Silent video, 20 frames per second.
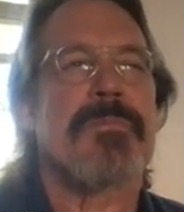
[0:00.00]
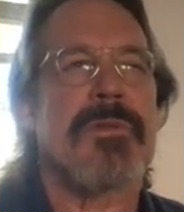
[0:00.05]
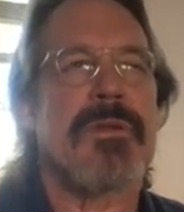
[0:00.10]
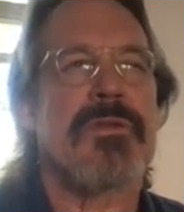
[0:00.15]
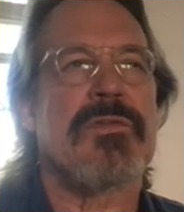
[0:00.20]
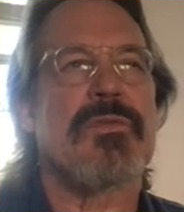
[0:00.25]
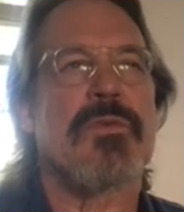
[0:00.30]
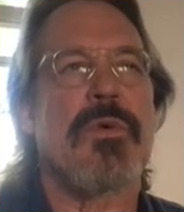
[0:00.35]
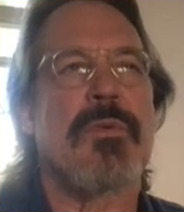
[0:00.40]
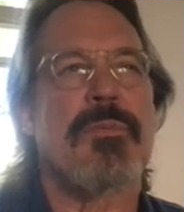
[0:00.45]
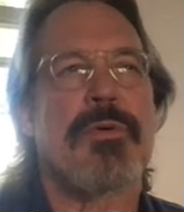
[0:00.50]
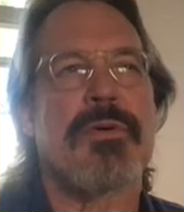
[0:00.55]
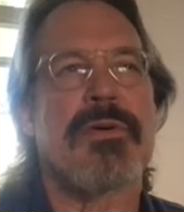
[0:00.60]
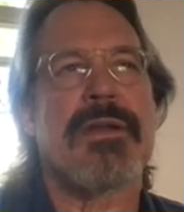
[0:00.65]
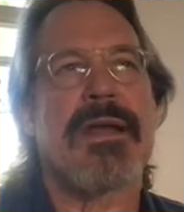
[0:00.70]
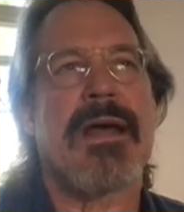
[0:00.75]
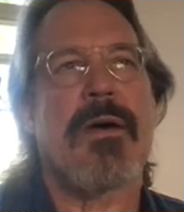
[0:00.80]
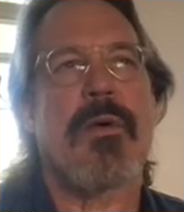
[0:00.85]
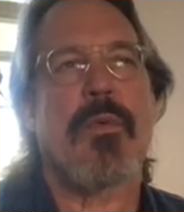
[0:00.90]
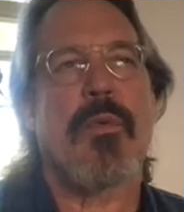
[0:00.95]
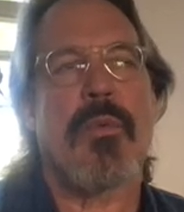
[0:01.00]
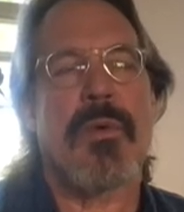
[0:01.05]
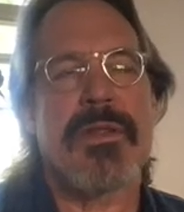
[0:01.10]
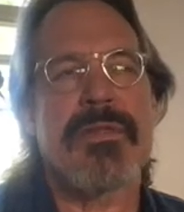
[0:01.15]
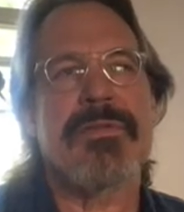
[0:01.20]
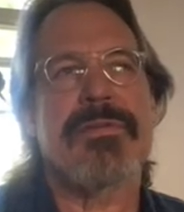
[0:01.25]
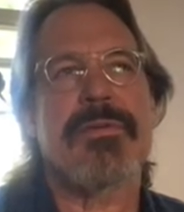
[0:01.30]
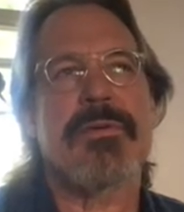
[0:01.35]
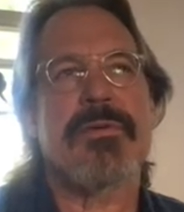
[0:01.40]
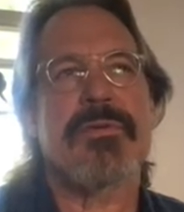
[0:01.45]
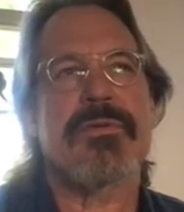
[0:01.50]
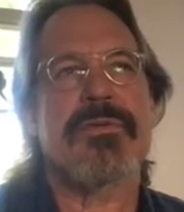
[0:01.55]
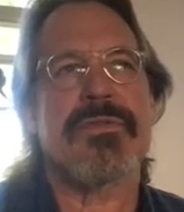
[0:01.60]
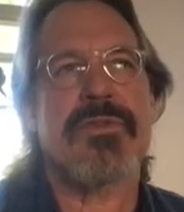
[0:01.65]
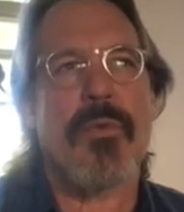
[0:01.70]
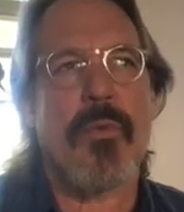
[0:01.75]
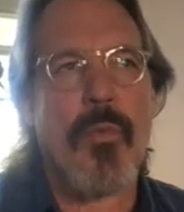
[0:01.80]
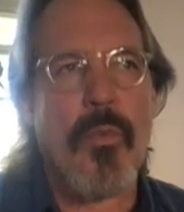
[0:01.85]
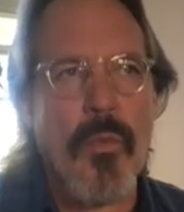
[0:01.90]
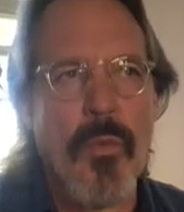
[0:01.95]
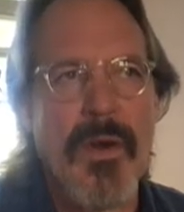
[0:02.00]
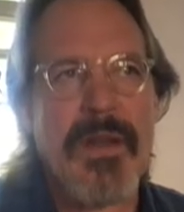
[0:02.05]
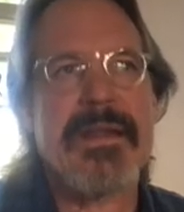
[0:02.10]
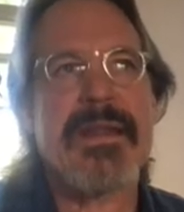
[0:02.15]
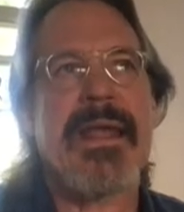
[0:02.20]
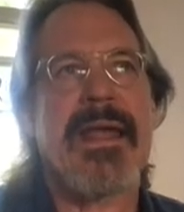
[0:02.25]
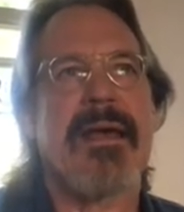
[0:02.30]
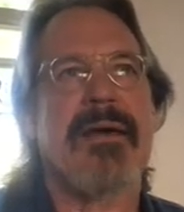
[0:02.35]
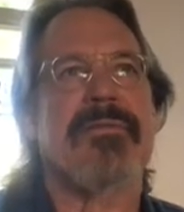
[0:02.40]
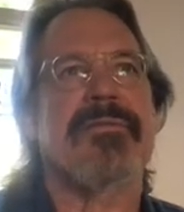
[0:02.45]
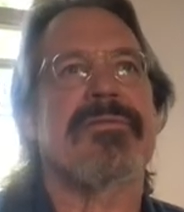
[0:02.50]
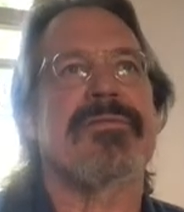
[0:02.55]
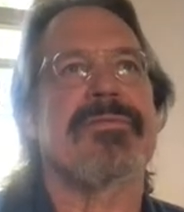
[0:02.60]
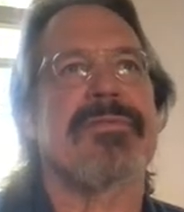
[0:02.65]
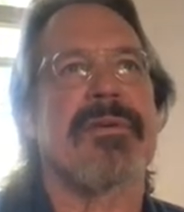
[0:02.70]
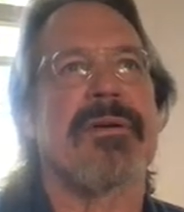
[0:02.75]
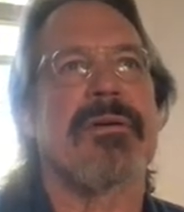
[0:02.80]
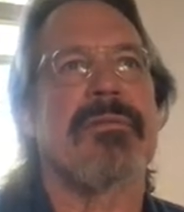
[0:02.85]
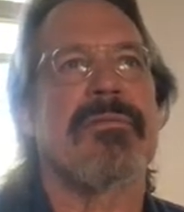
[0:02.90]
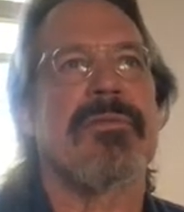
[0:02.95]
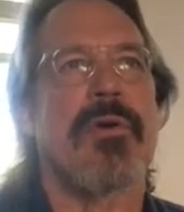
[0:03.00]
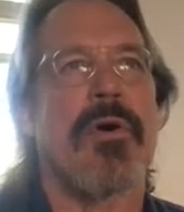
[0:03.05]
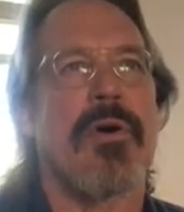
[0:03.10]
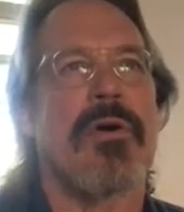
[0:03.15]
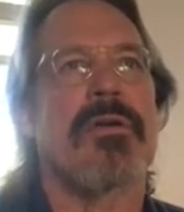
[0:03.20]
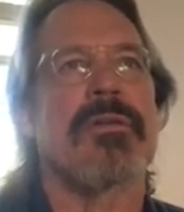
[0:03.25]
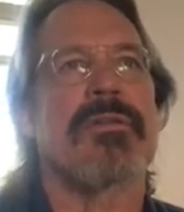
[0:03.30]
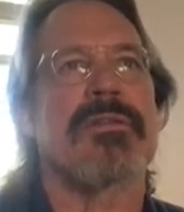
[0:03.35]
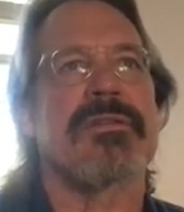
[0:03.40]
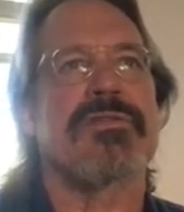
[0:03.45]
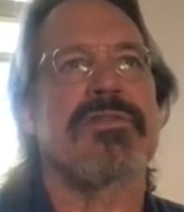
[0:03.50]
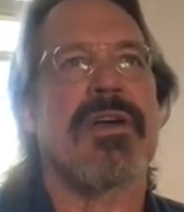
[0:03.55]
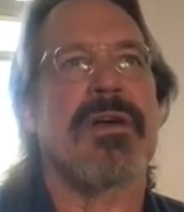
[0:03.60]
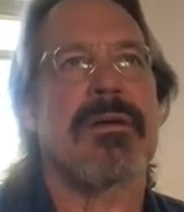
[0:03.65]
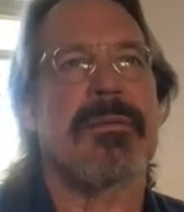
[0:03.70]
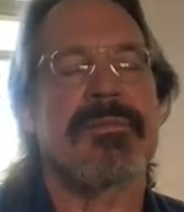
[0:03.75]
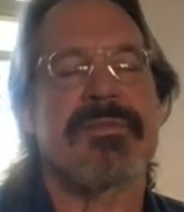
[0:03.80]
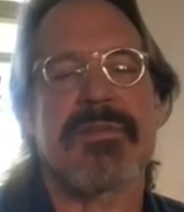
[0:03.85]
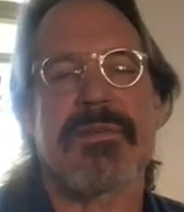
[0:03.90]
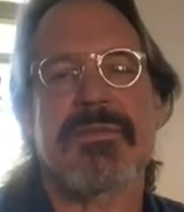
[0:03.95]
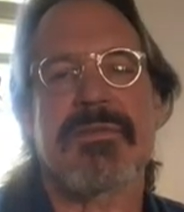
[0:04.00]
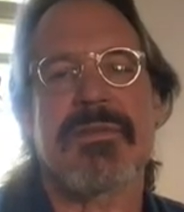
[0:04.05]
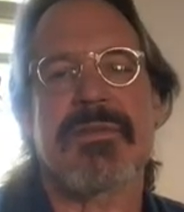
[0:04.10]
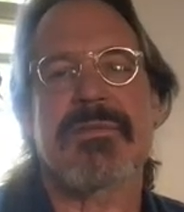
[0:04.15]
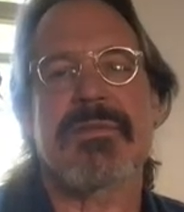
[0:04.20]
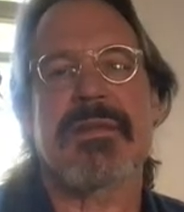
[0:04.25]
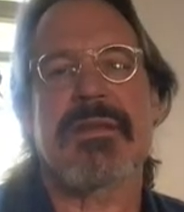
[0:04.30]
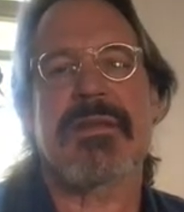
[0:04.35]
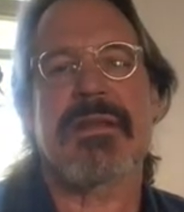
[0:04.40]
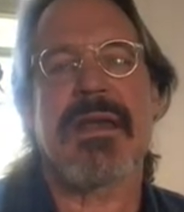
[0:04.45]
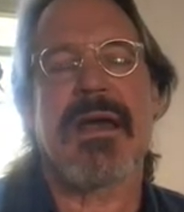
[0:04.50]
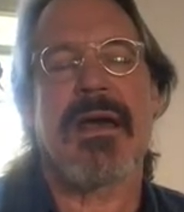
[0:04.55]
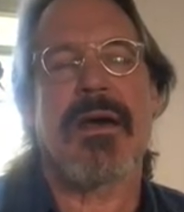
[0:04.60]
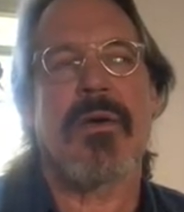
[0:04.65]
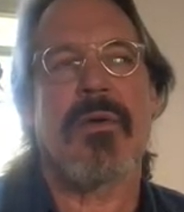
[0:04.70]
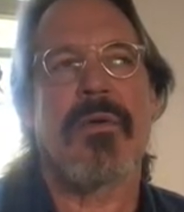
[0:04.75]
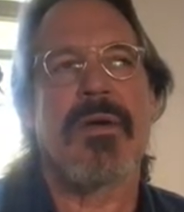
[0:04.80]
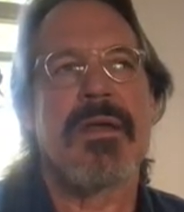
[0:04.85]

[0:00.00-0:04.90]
this will put out one third to one half of all the jobs existing now